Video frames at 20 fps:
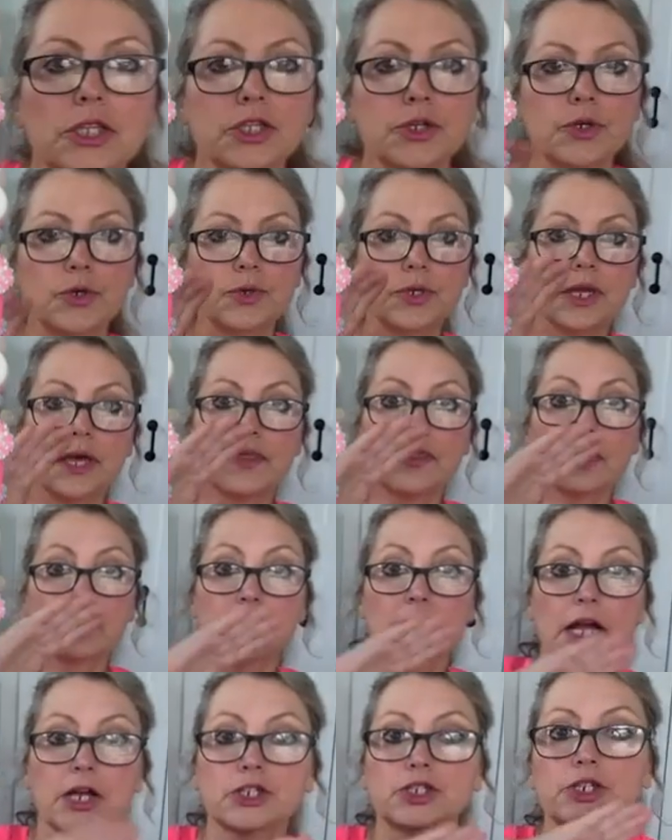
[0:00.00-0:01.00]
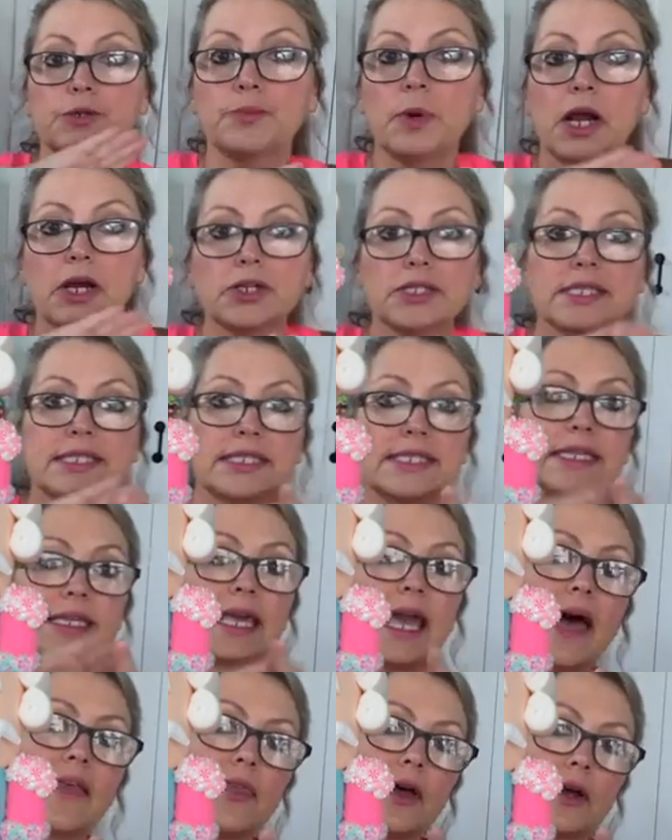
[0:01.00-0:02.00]
and glued the larger parts
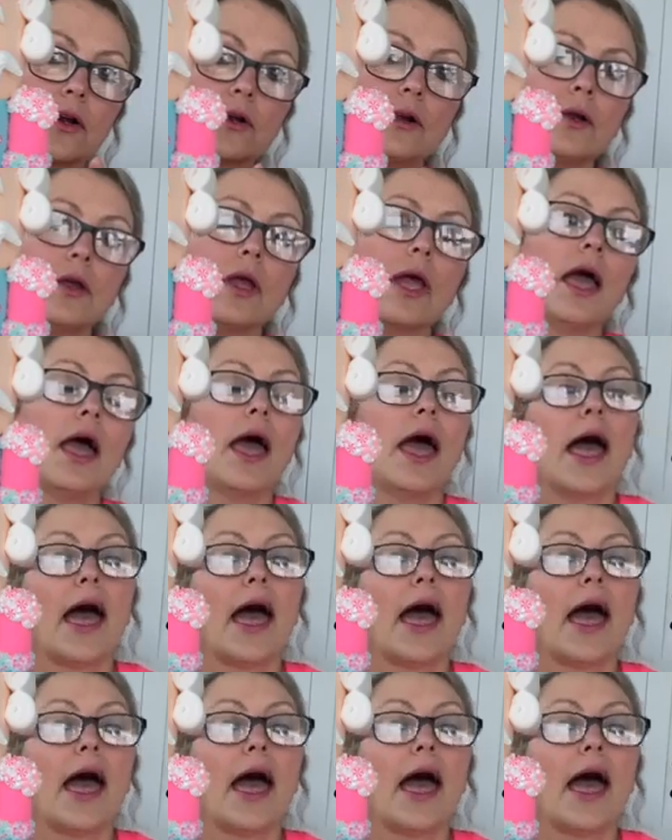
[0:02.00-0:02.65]
together.